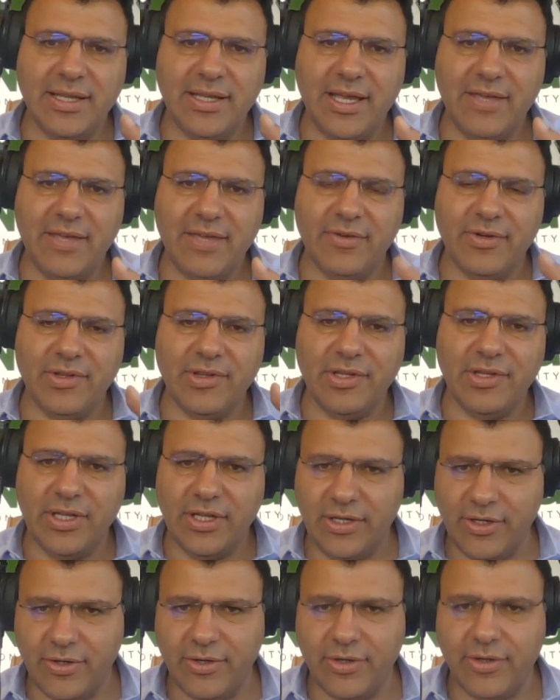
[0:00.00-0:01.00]
Have your
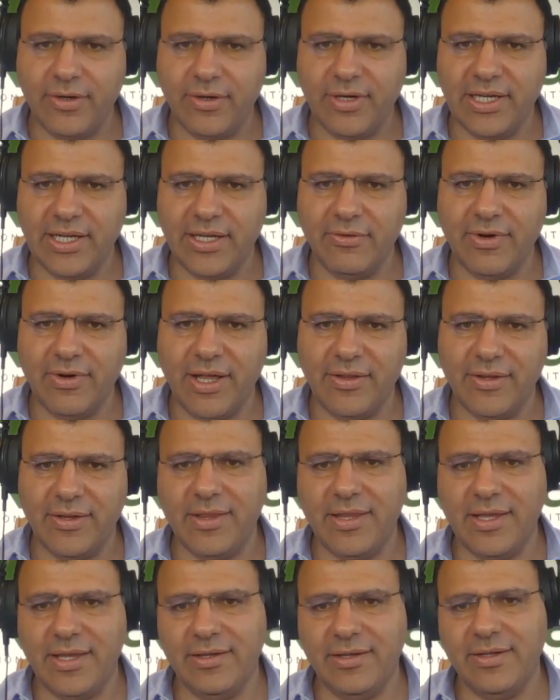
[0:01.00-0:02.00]
dinner early rather
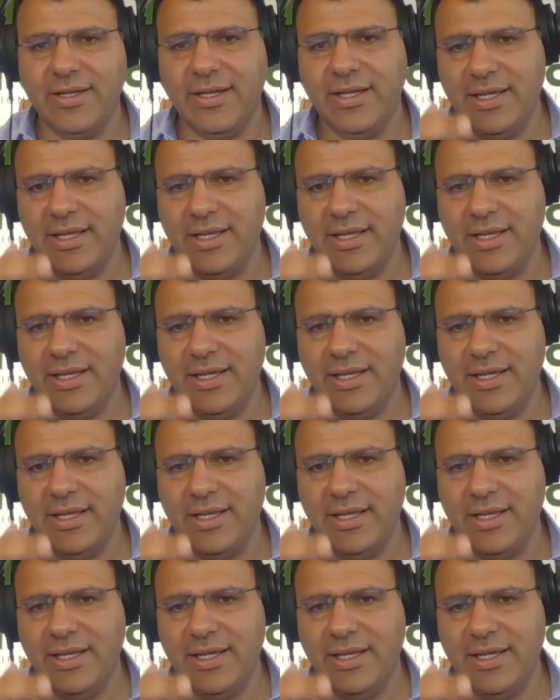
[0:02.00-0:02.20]
than